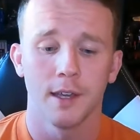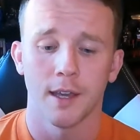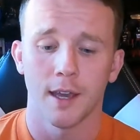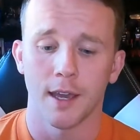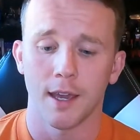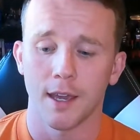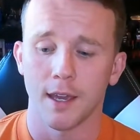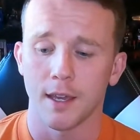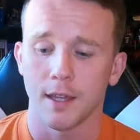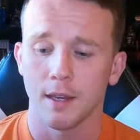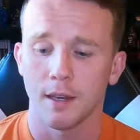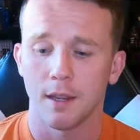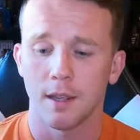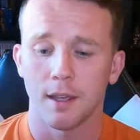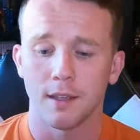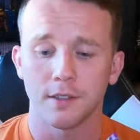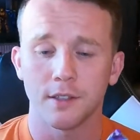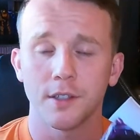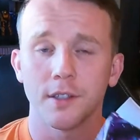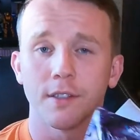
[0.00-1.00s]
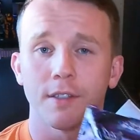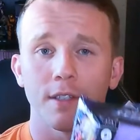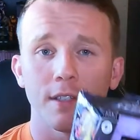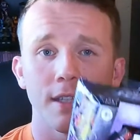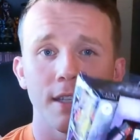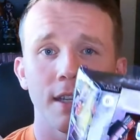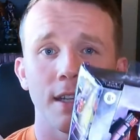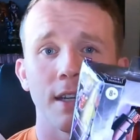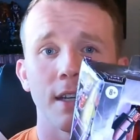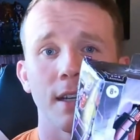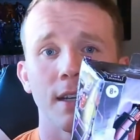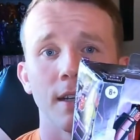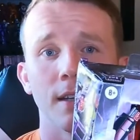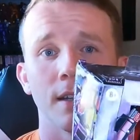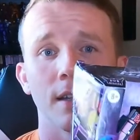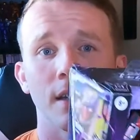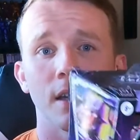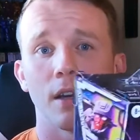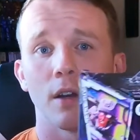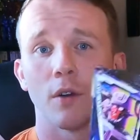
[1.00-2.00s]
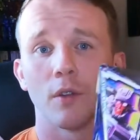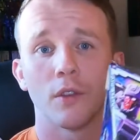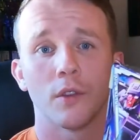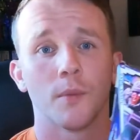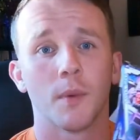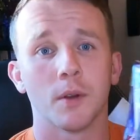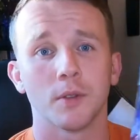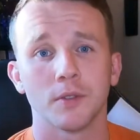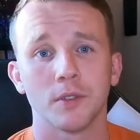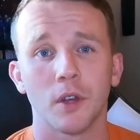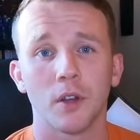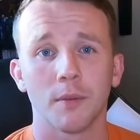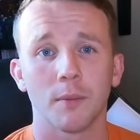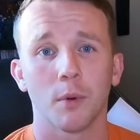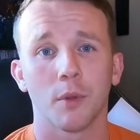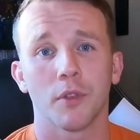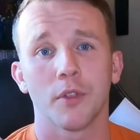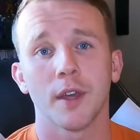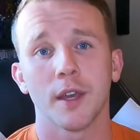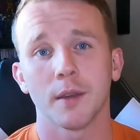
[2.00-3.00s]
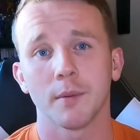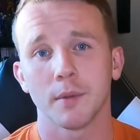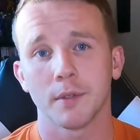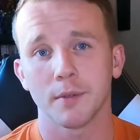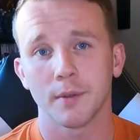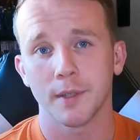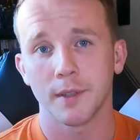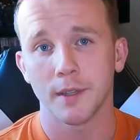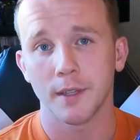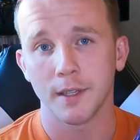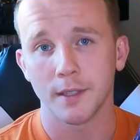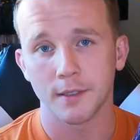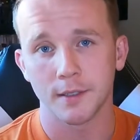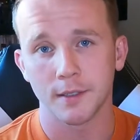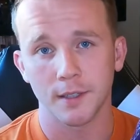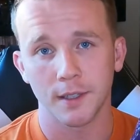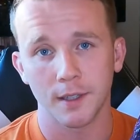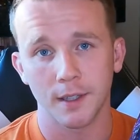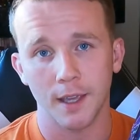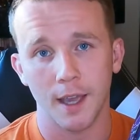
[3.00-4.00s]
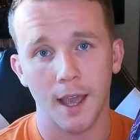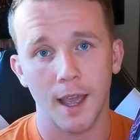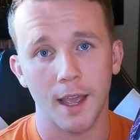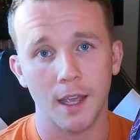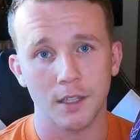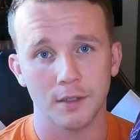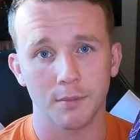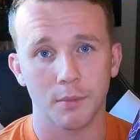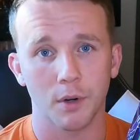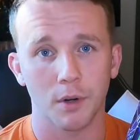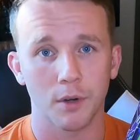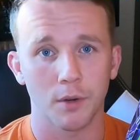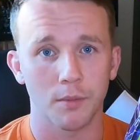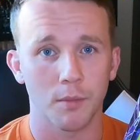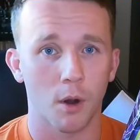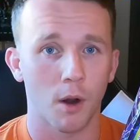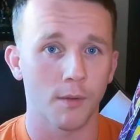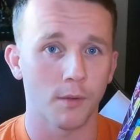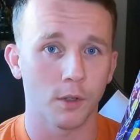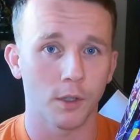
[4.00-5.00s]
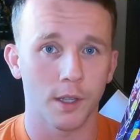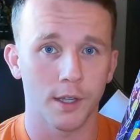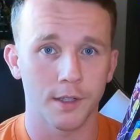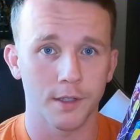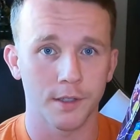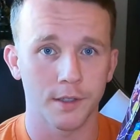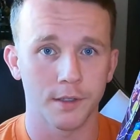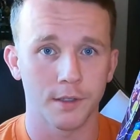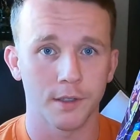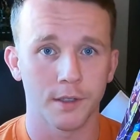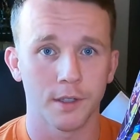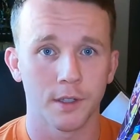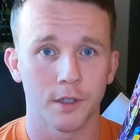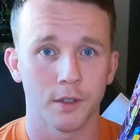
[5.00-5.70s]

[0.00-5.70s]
And as you can see here, uh, the most notable thing between this and the Hasbro Marvel Legends,